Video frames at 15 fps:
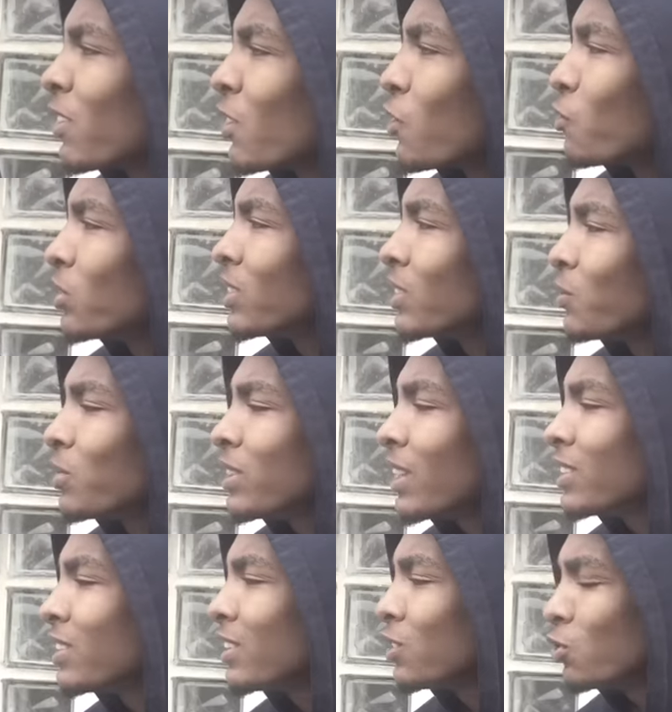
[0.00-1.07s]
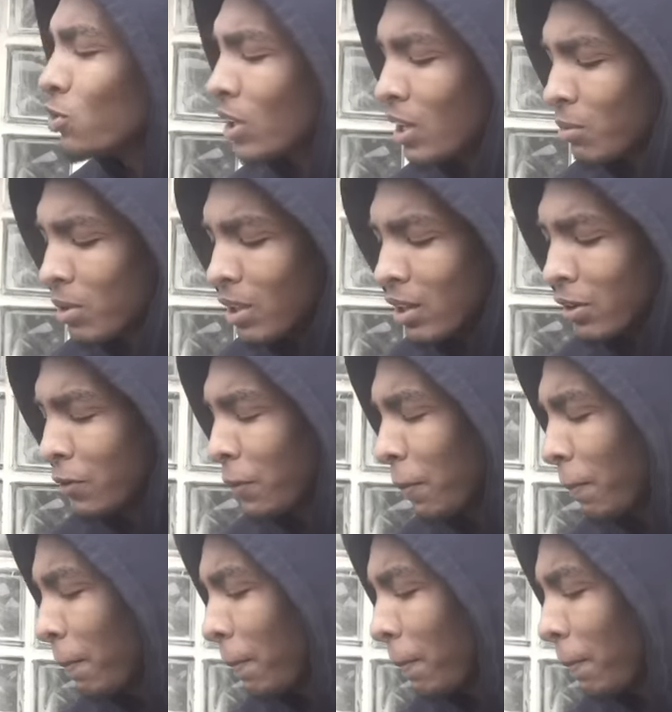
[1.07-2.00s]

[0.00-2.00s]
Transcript: Yo, what's up with that shit you gave me, yo?